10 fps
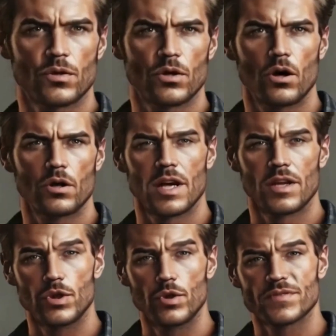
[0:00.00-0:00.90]
recalls how
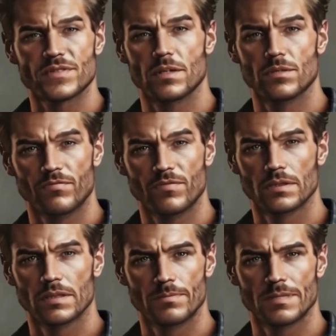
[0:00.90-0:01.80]
the UFC revealed
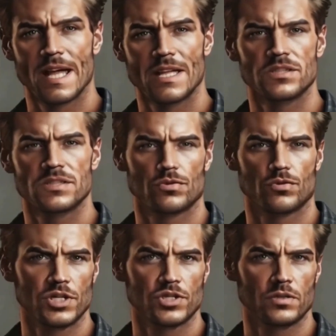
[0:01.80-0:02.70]
limitations in
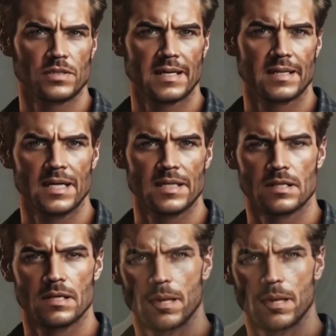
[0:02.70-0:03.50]
traditional techniques.